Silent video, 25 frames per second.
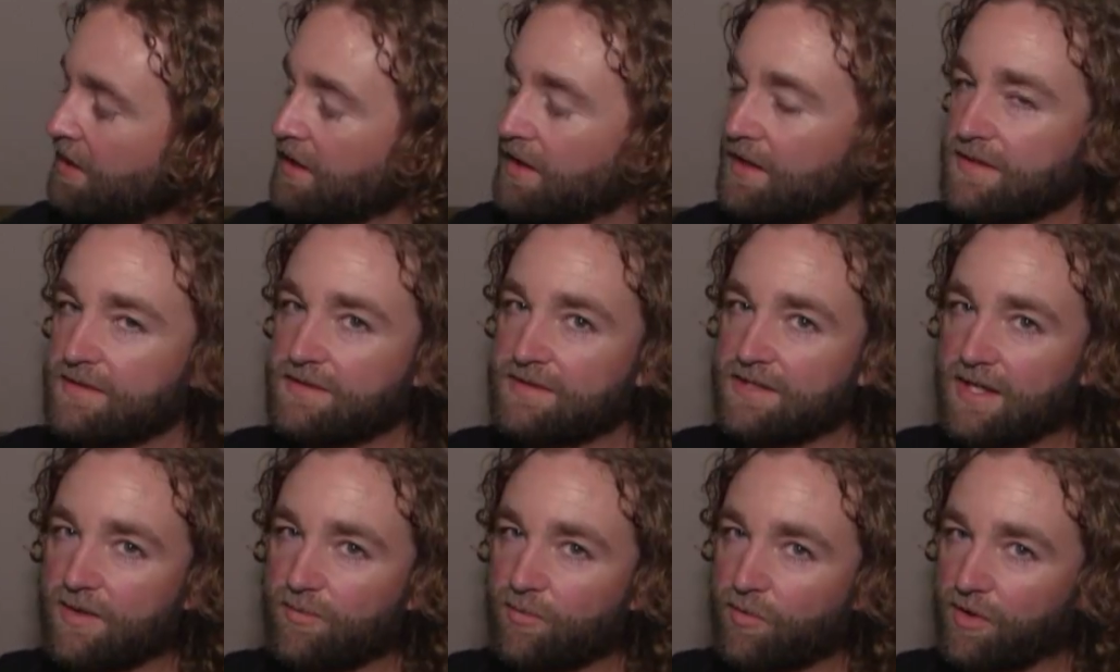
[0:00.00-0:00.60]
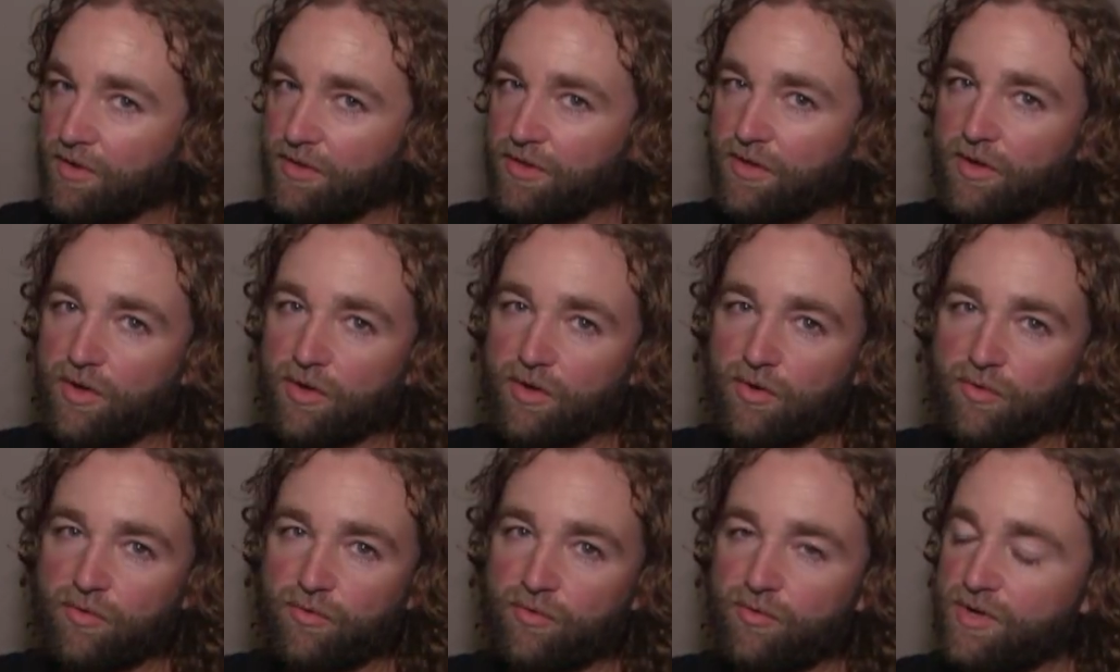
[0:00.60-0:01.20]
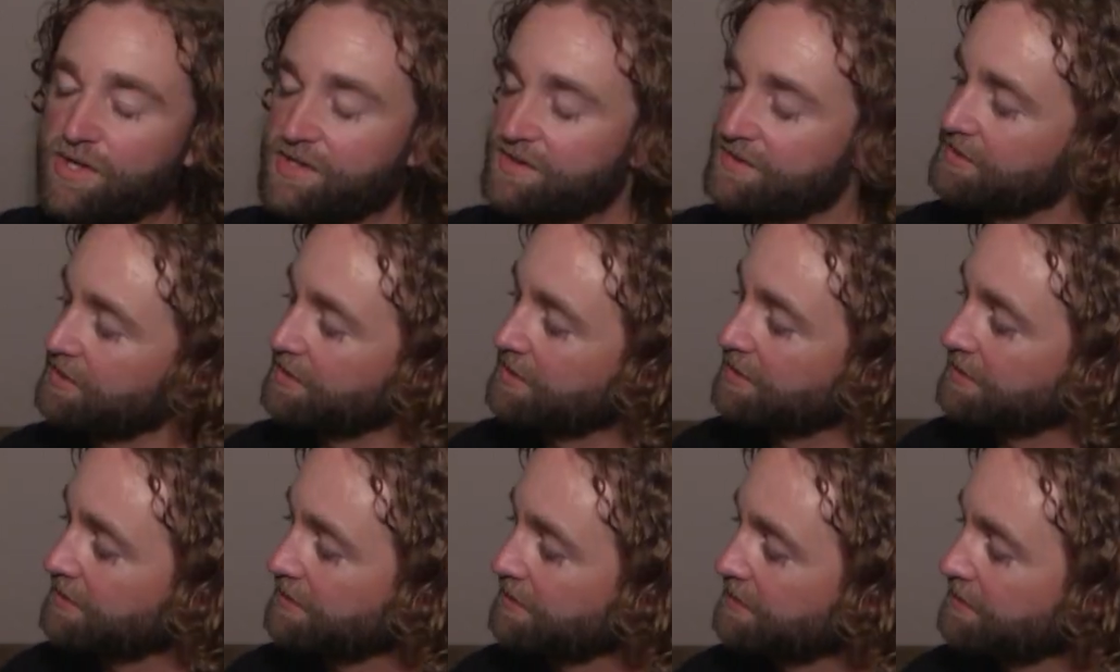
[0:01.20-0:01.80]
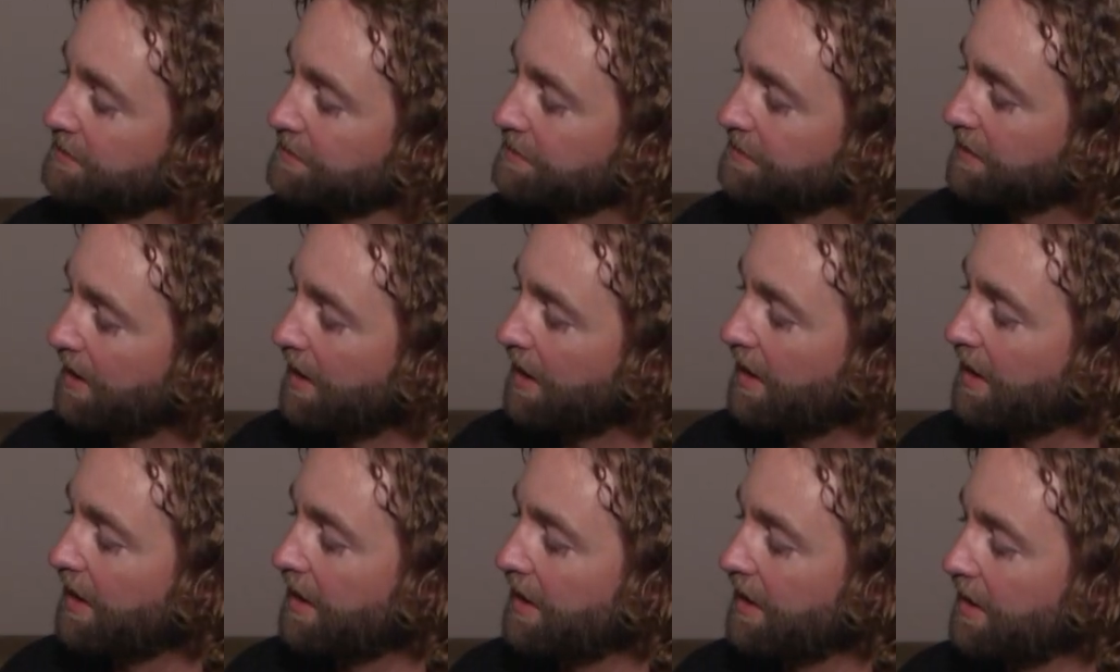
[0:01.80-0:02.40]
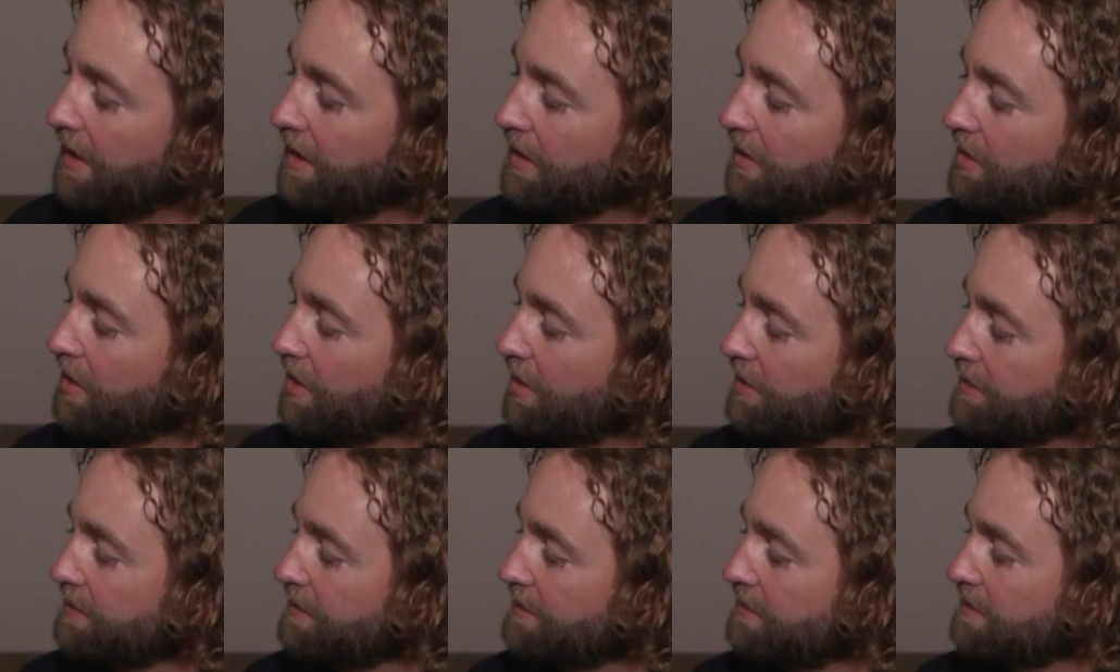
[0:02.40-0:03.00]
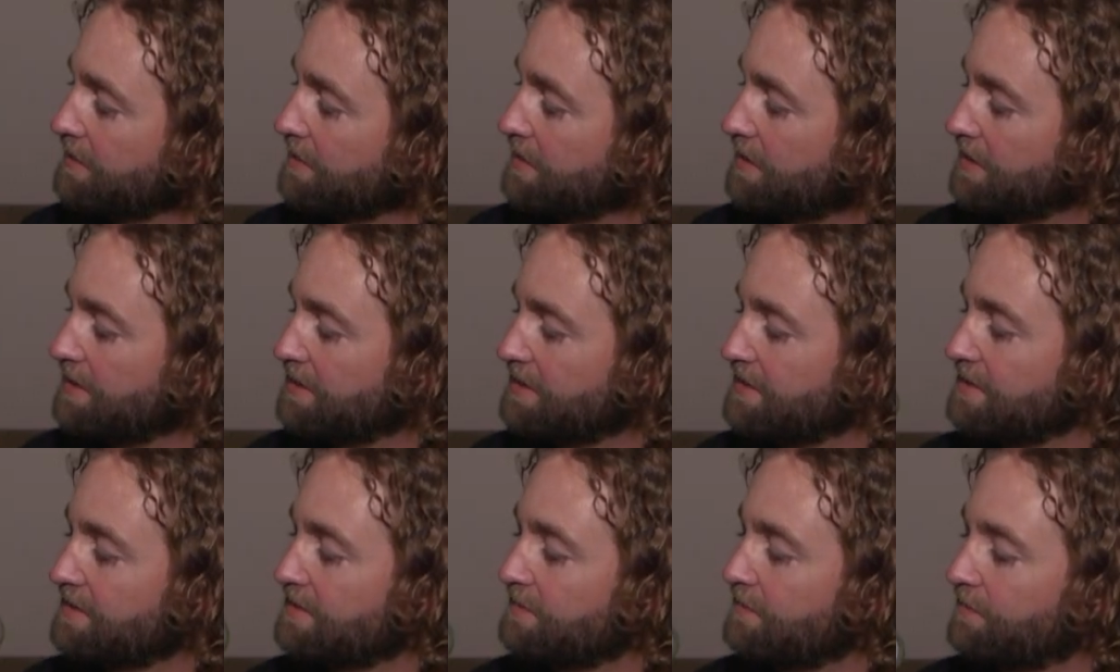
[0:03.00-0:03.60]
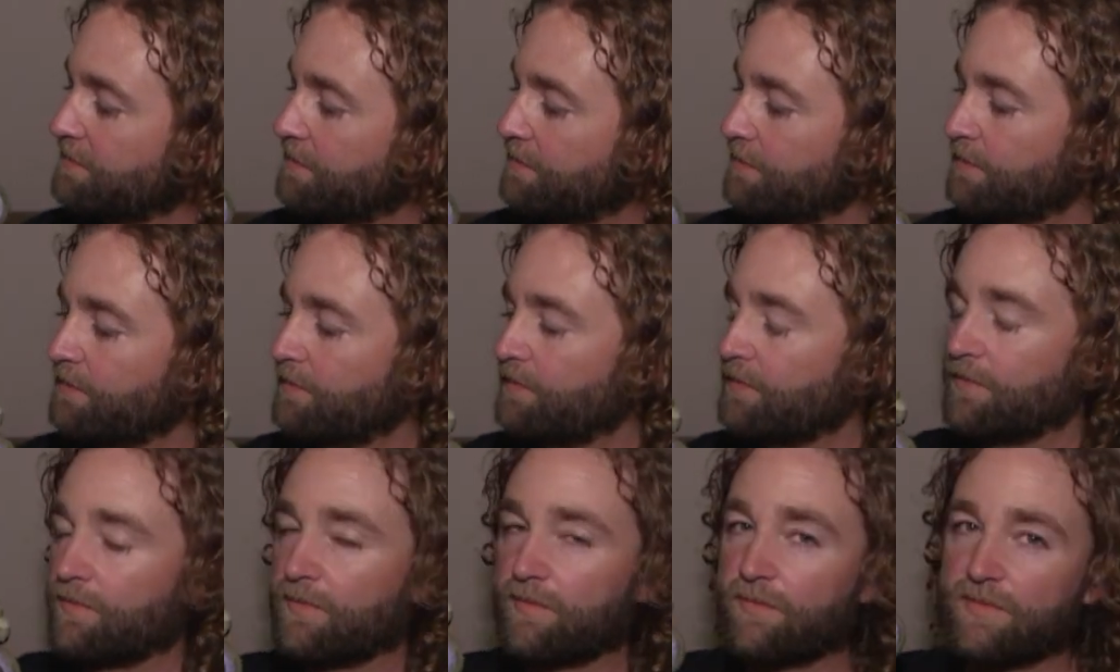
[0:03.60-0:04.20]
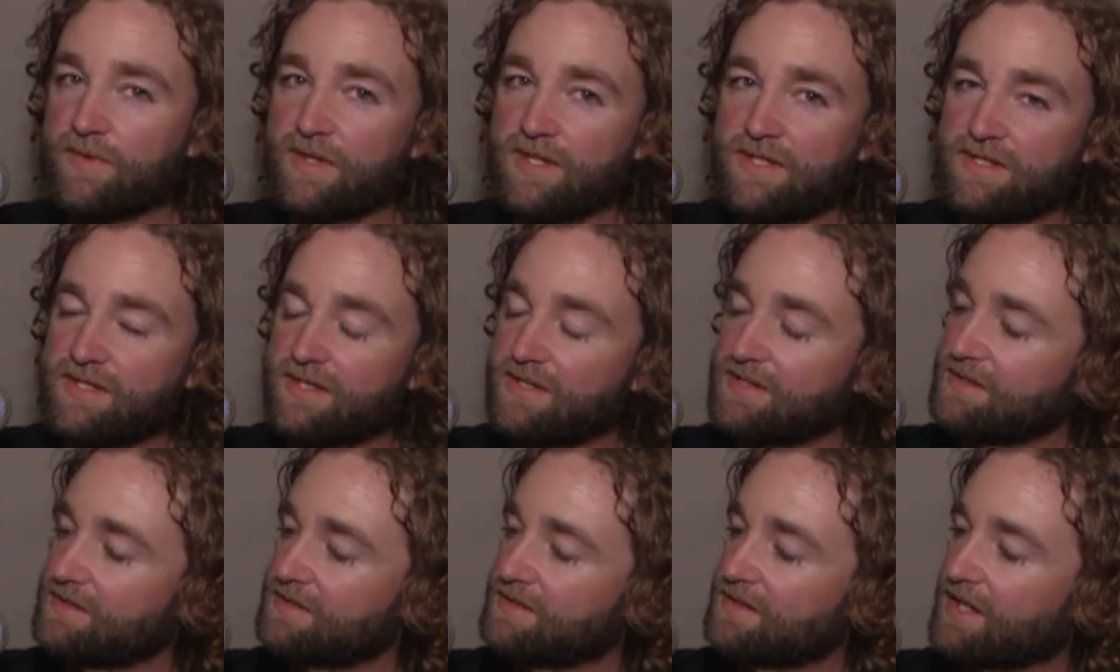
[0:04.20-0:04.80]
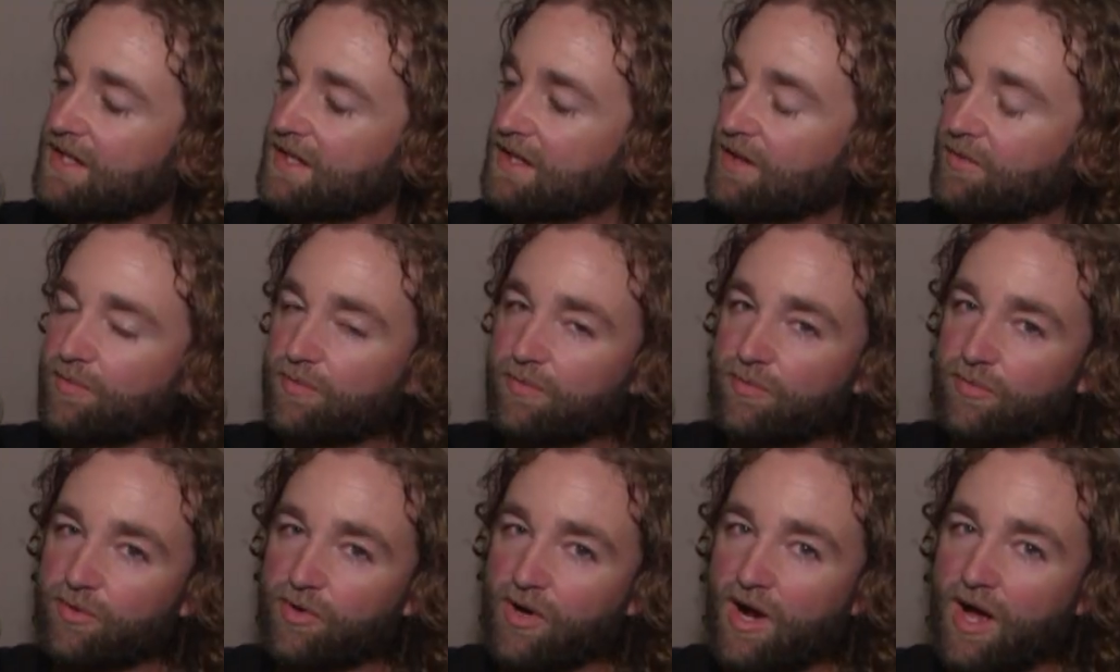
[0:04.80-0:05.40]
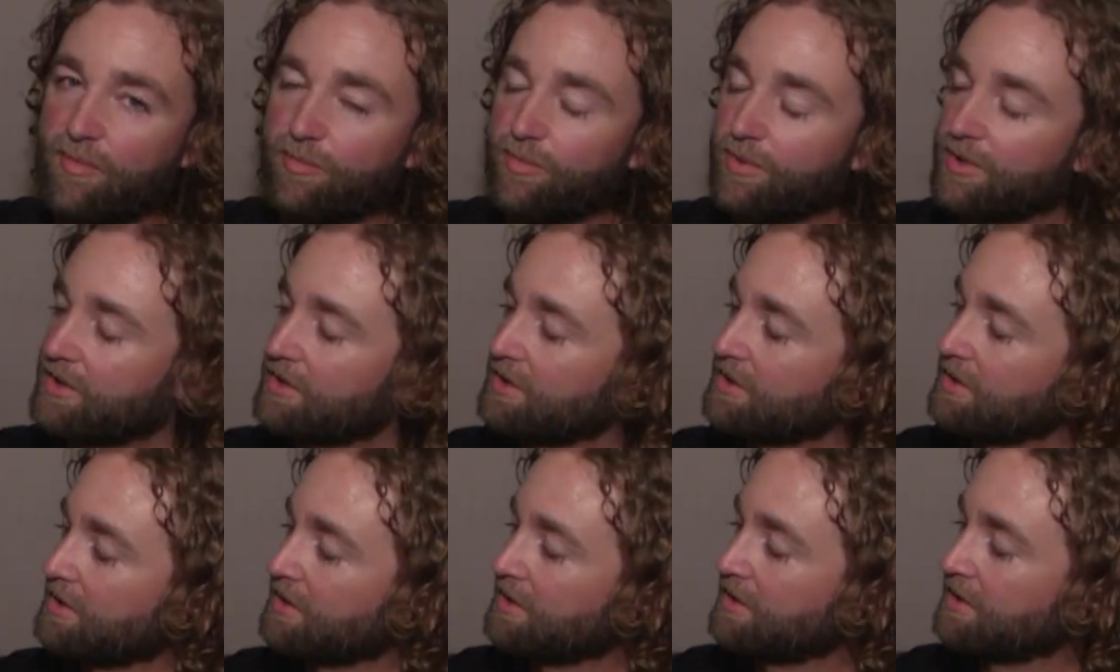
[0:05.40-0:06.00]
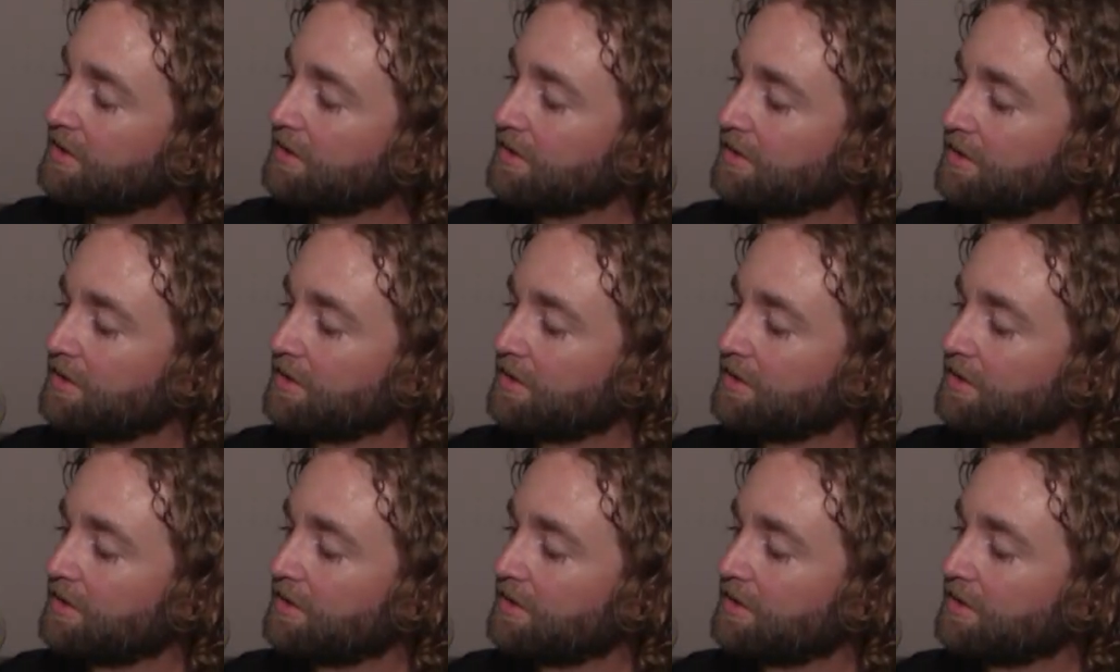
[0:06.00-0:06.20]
Same with the Rizzers Cults. This is like a proper